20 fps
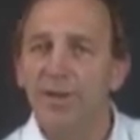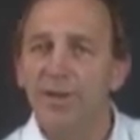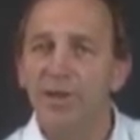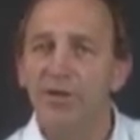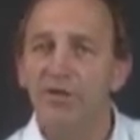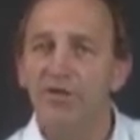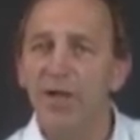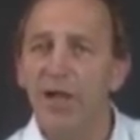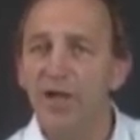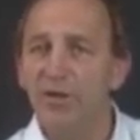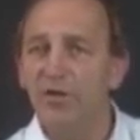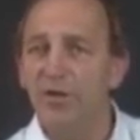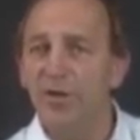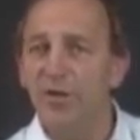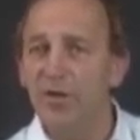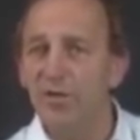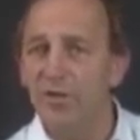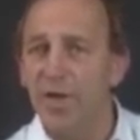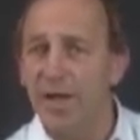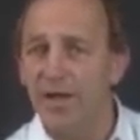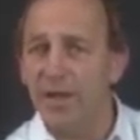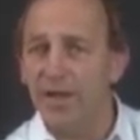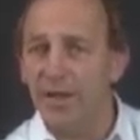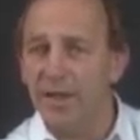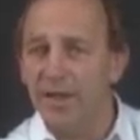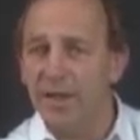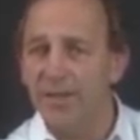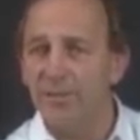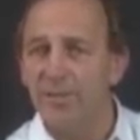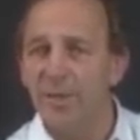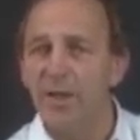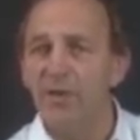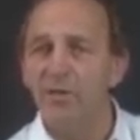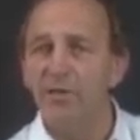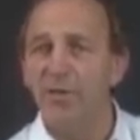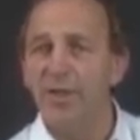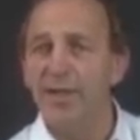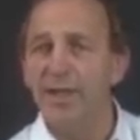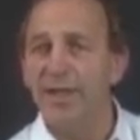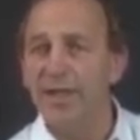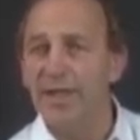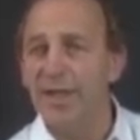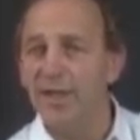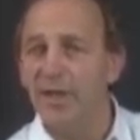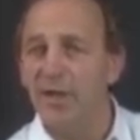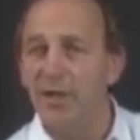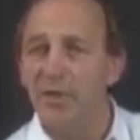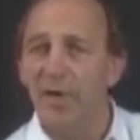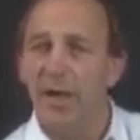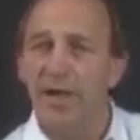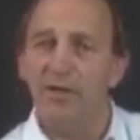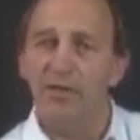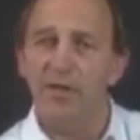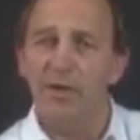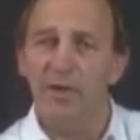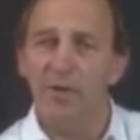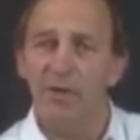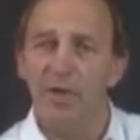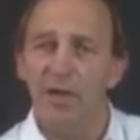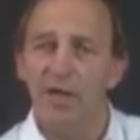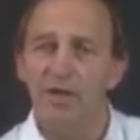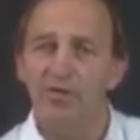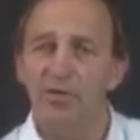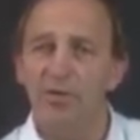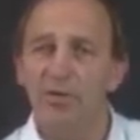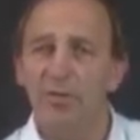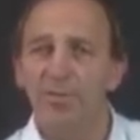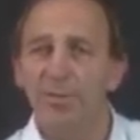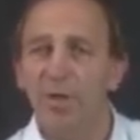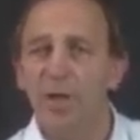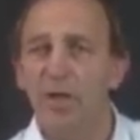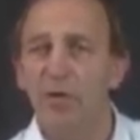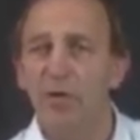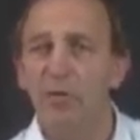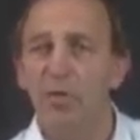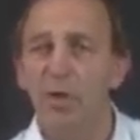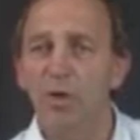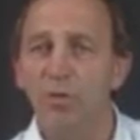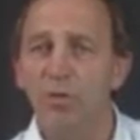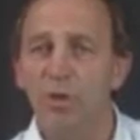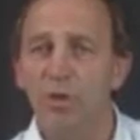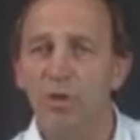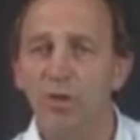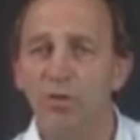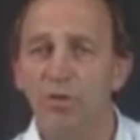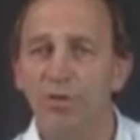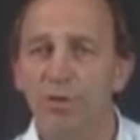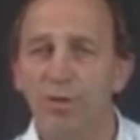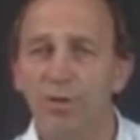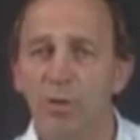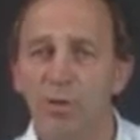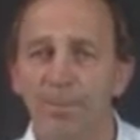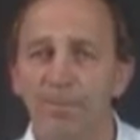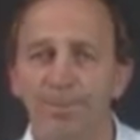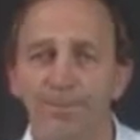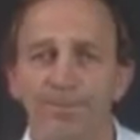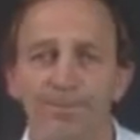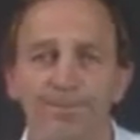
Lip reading: Inject correctly into an incorrect location and it won't work at all.